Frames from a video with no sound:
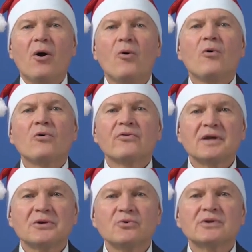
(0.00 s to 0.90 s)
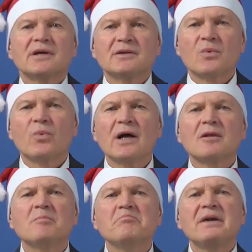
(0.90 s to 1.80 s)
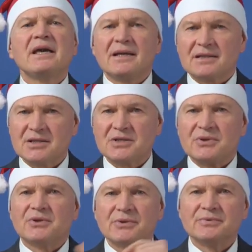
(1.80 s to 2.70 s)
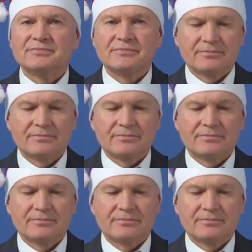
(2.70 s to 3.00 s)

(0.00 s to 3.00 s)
all the good and well being to you.